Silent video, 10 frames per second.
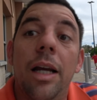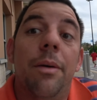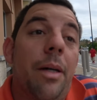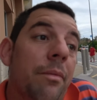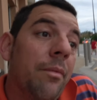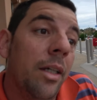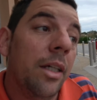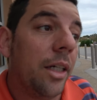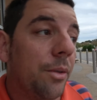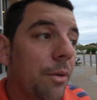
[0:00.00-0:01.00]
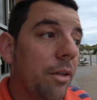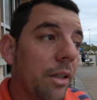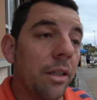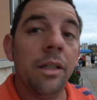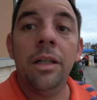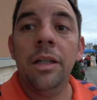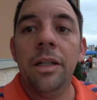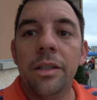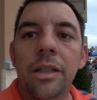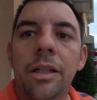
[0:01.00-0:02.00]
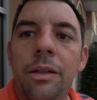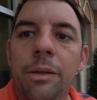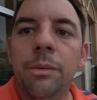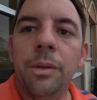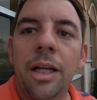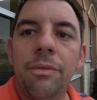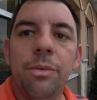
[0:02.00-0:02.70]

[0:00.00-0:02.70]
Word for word: Anyway, he's working, so we'll have